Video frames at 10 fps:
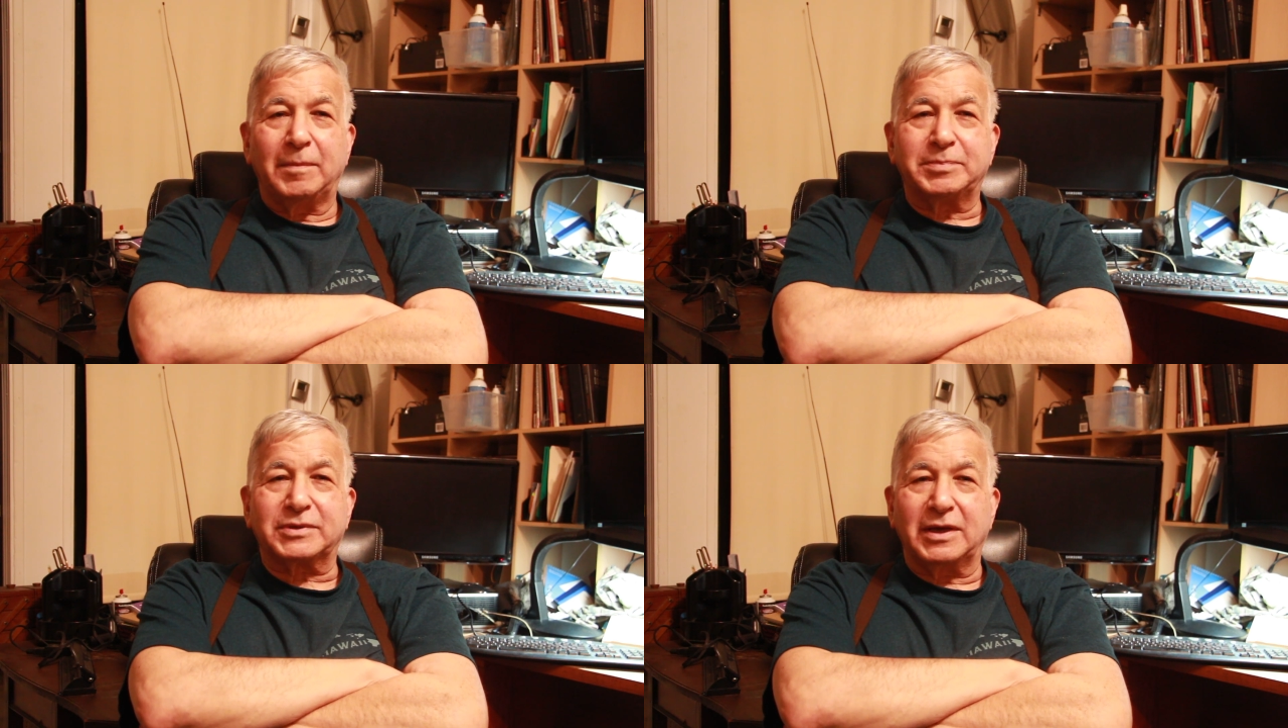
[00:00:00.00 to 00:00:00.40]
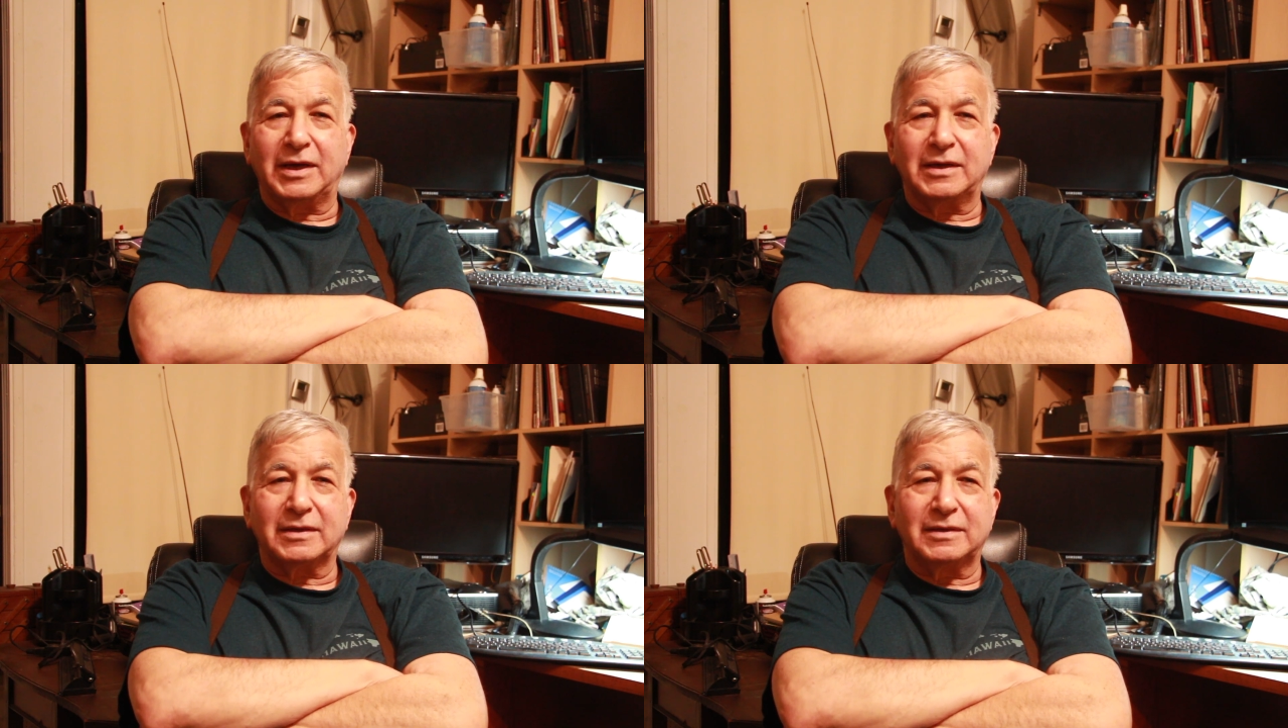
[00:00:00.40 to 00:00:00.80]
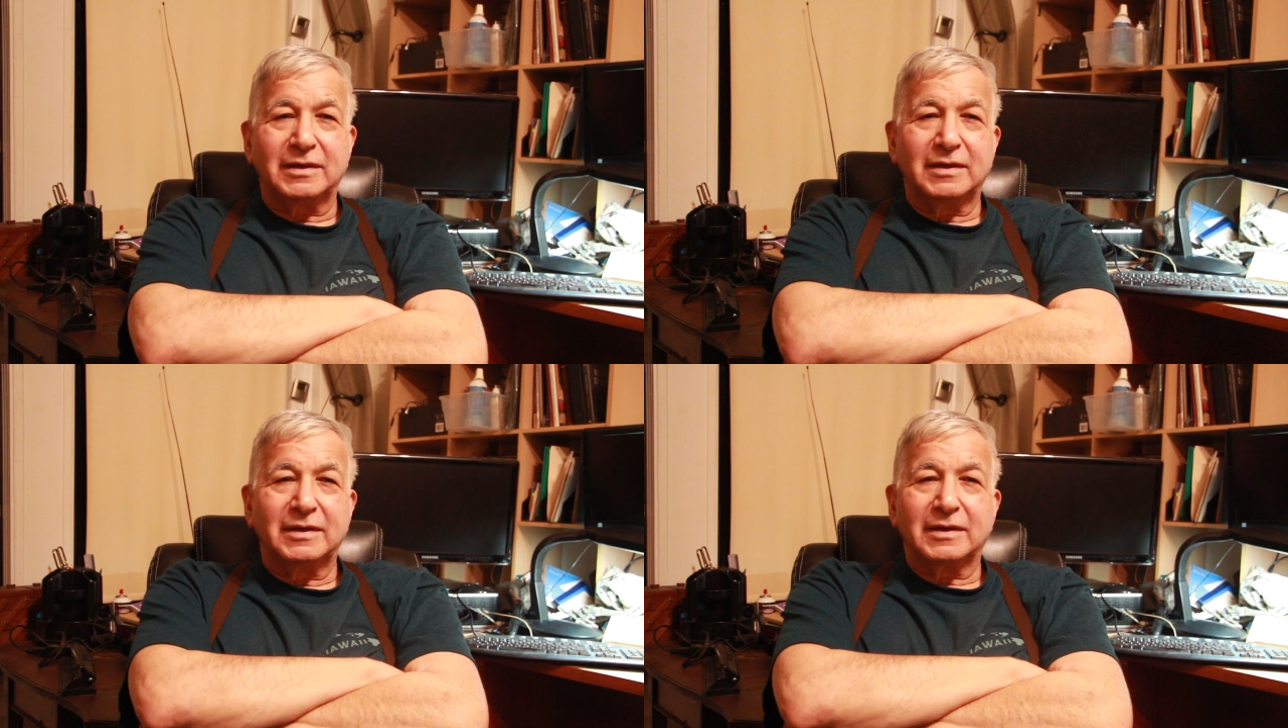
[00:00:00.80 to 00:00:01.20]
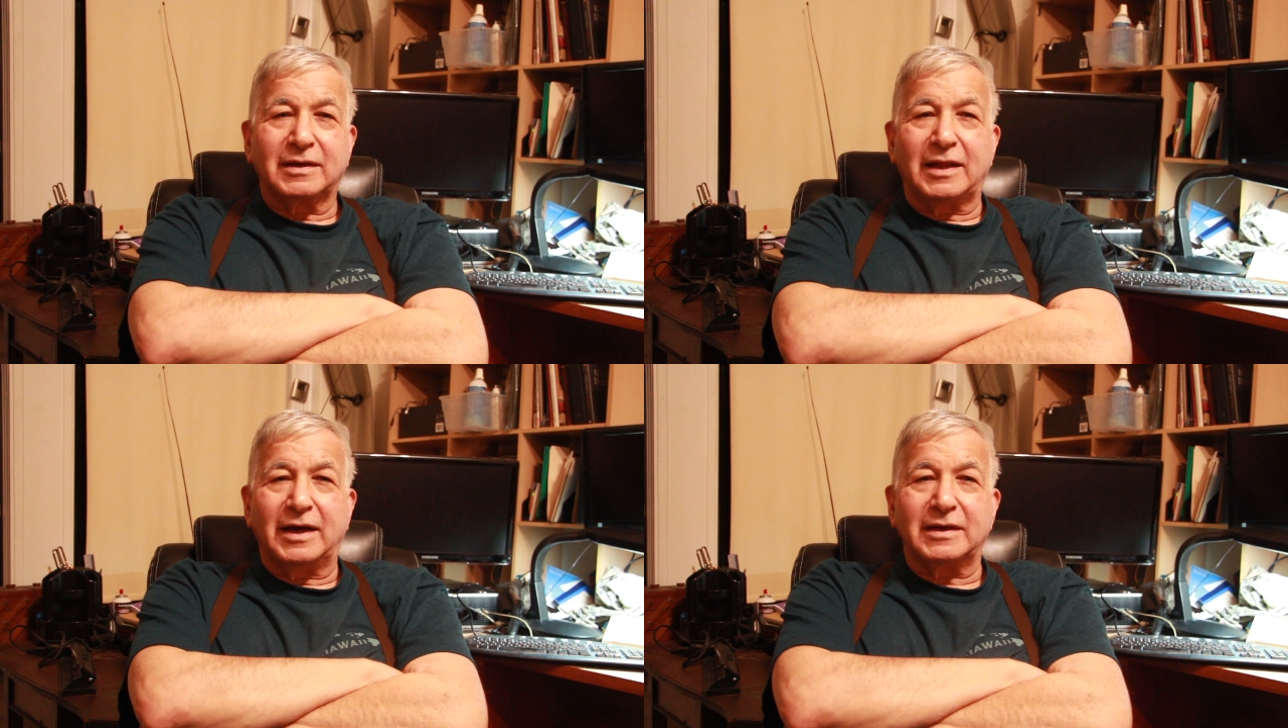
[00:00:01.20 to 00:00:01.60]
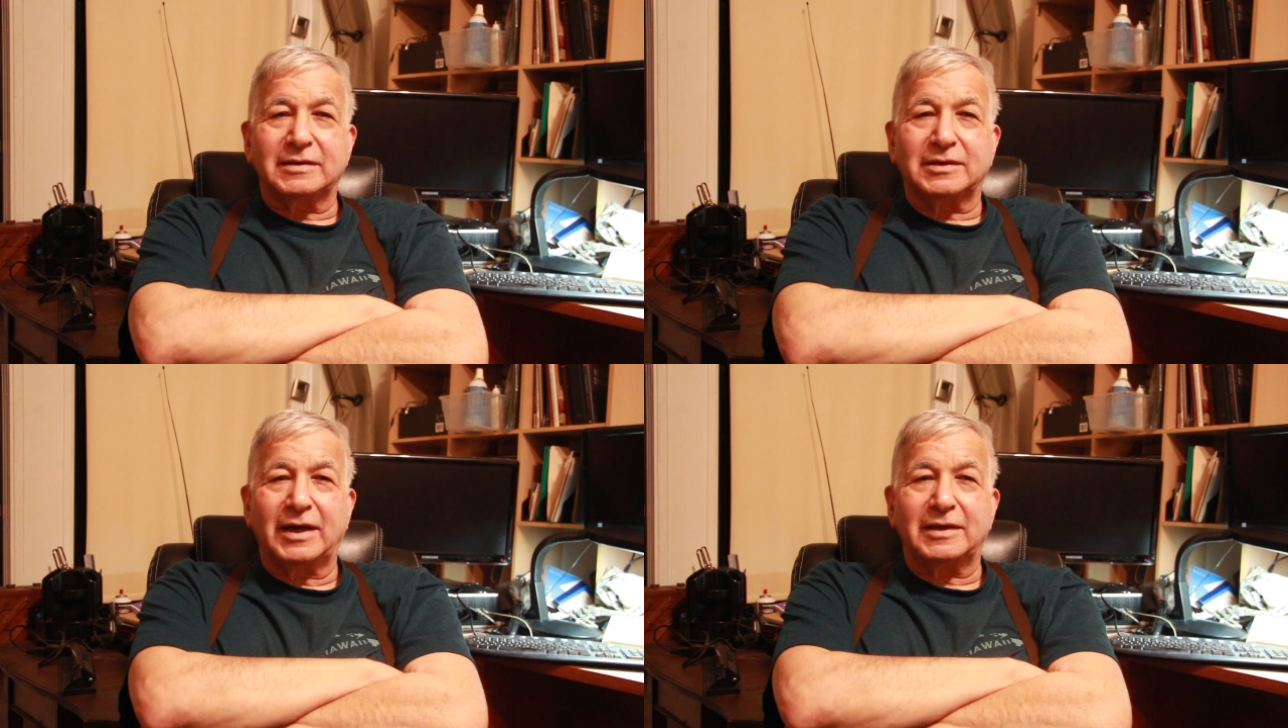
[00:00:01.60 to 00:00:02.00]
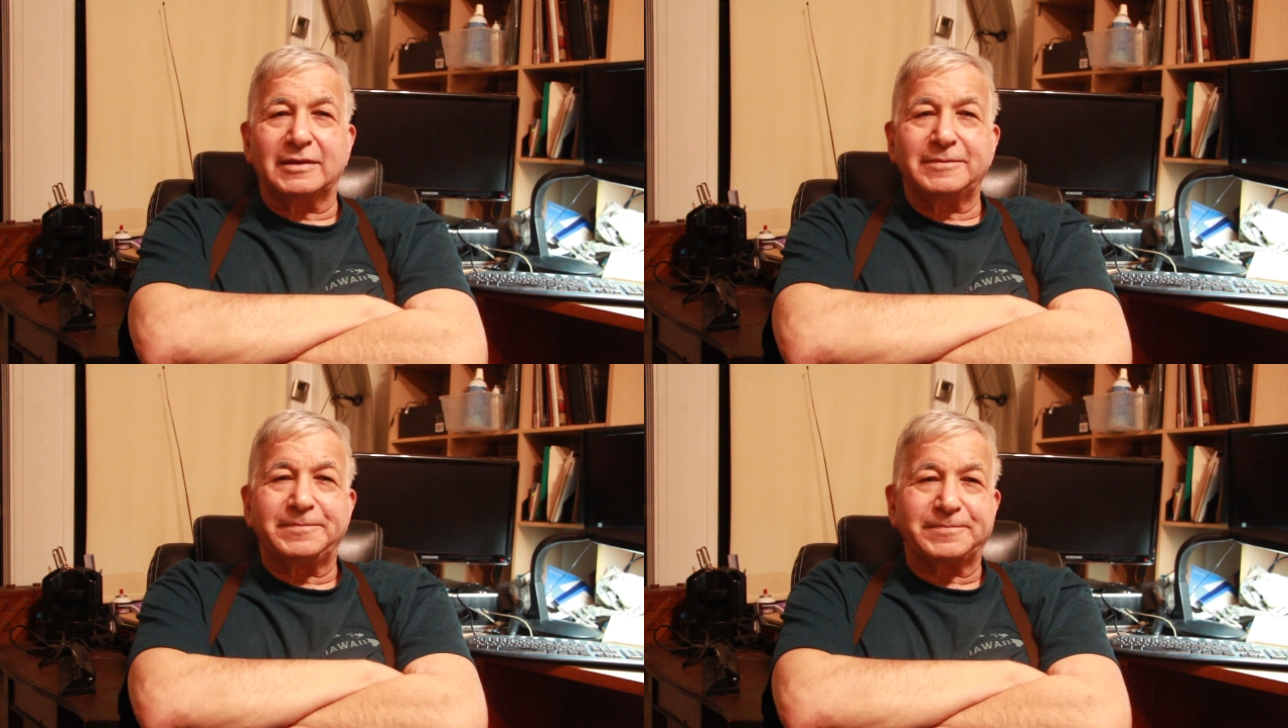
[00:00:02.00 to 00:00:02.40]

upscale clientele.